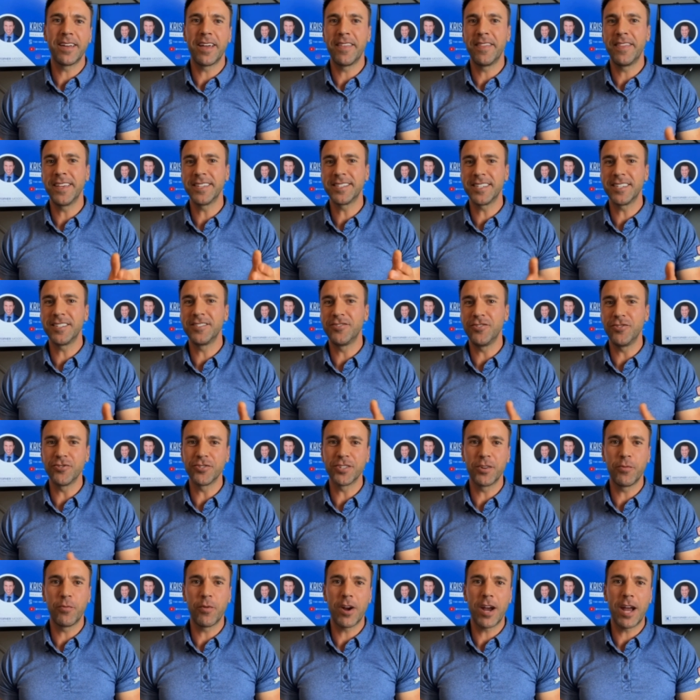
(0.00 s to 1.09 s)
This is
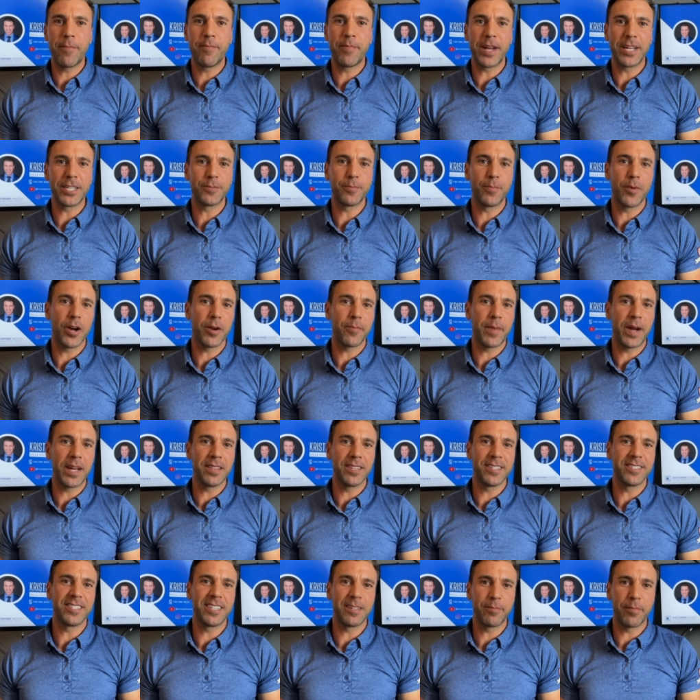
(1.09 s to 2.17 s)
usually where I benchmark my
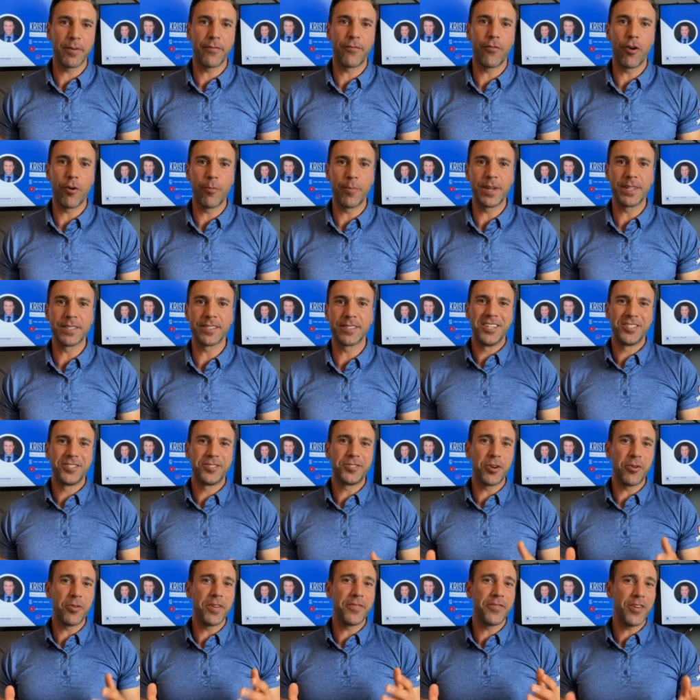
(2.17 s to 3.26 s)
listing performance.
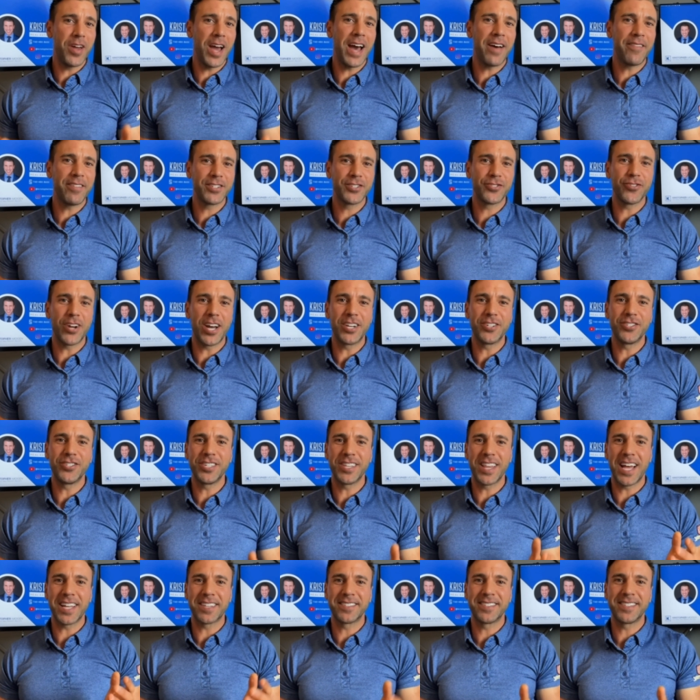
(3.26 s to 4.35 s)
So if you have a strategy
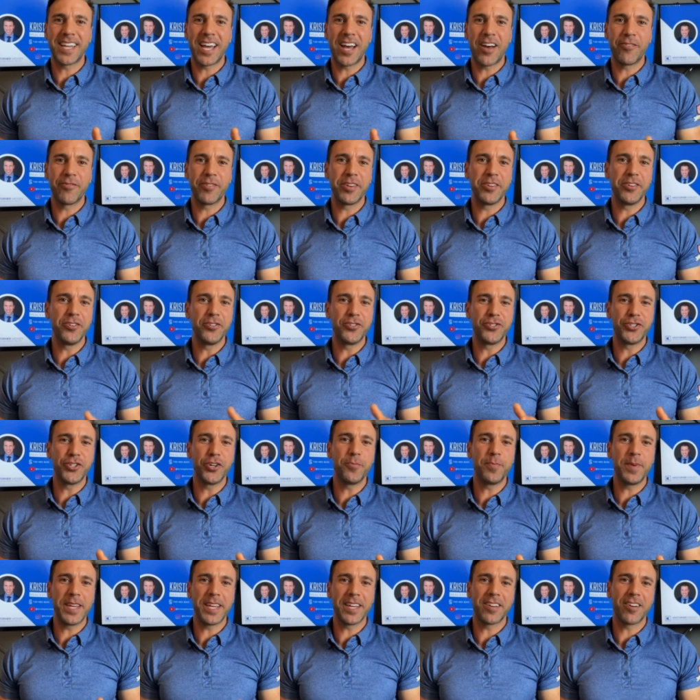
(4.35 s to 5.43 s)
that's sound, you
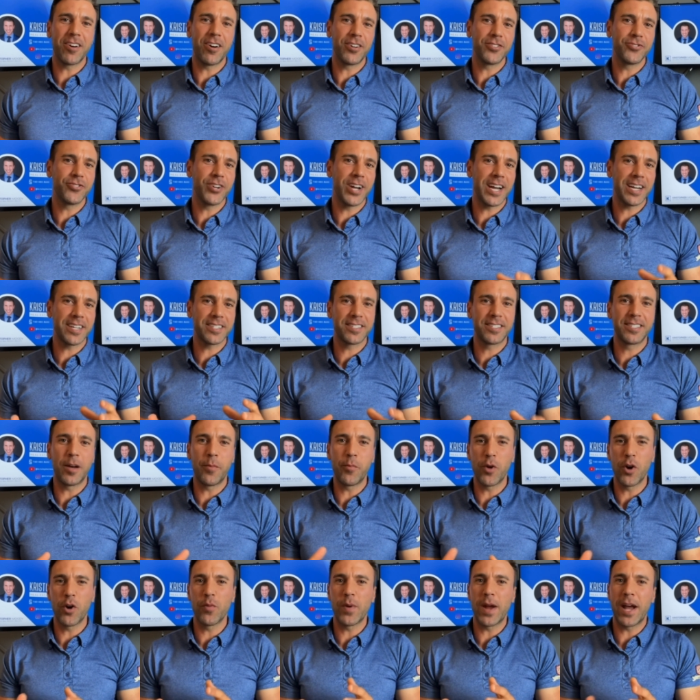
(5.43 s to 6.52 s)
should be in contract
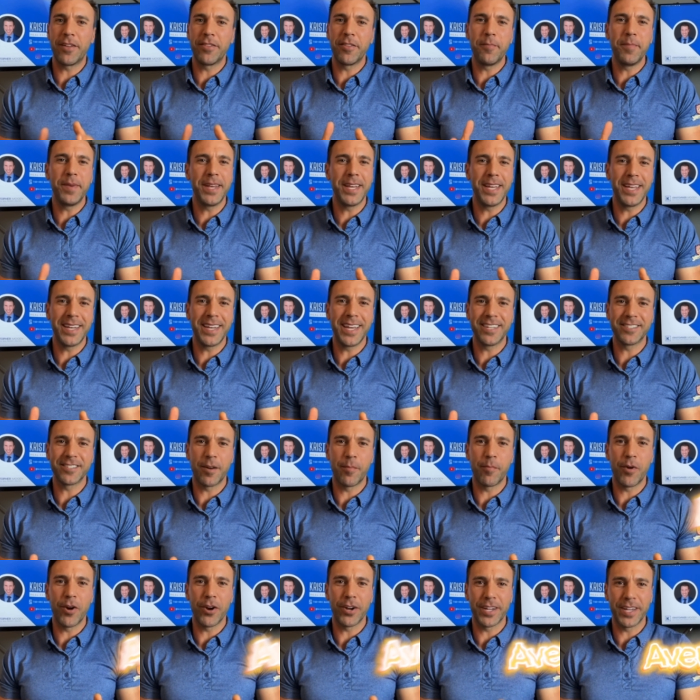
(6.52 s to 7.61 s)
somewhere around the median days
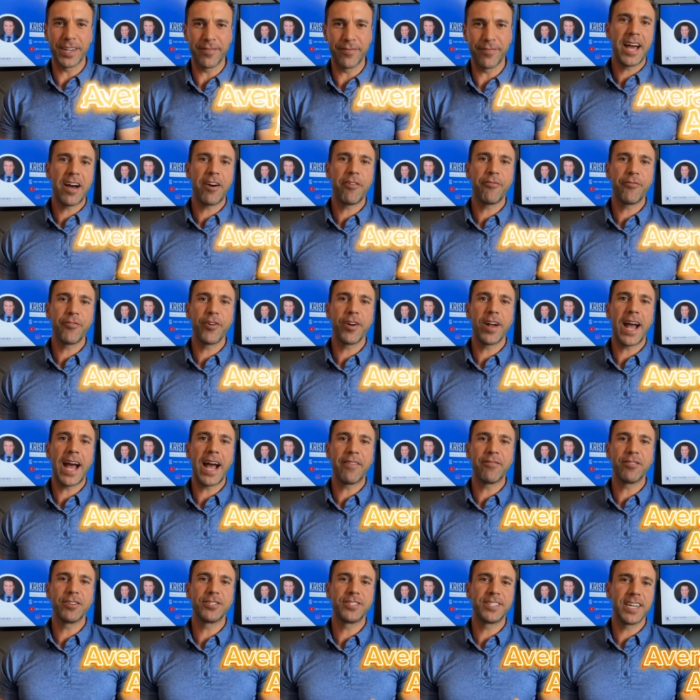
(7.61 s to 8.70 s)
on market. Now for
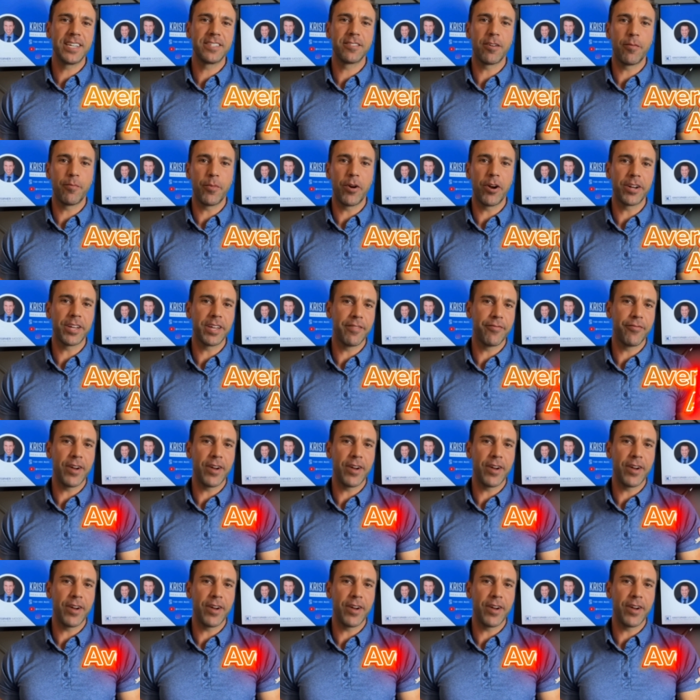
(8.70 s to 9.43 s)
average days on market for